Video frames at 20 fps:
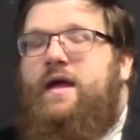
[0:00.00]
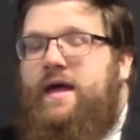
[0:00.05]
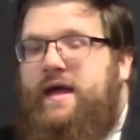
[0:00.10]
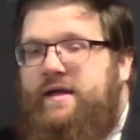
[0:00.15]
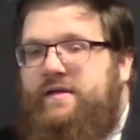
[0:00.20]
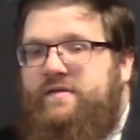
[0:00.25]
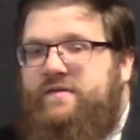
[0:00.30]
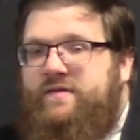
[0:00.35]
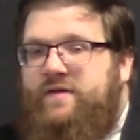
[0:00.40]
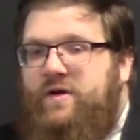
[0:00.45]

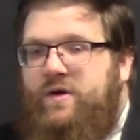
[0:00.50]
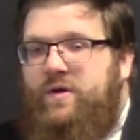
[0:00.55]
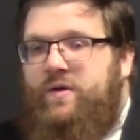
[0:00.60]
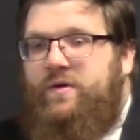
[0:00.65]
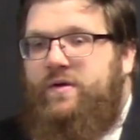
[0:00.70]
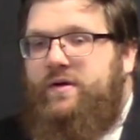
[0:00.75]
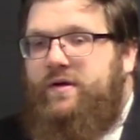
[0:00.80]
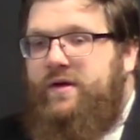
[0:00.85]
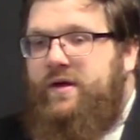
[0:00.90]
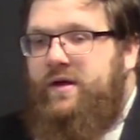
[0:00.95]
and
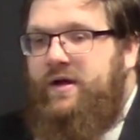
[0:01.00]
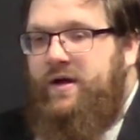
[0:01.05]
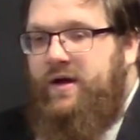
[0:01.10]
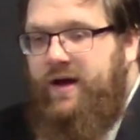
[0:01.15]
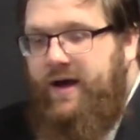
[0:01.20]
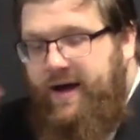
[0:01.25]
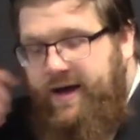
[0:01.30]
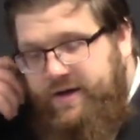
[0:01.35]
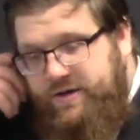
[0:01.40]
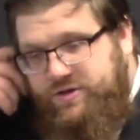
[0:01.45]
so
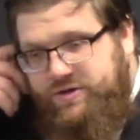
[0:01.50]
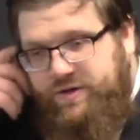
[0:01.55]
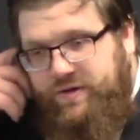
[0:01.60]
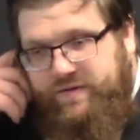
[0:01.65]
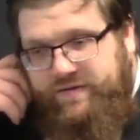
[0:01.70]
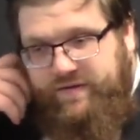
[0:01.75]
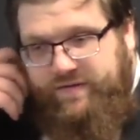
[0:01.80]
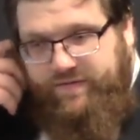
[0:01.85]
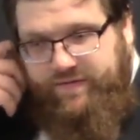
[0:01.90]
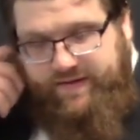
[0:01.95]

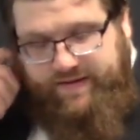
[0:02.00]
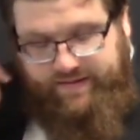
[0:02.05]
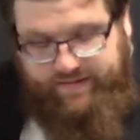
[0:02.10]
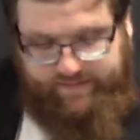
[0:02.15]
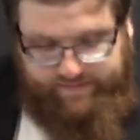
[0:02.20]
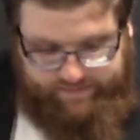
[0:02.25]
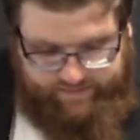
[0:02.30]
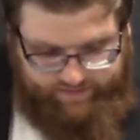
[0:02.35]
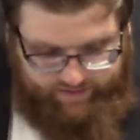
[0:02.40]
Joseph is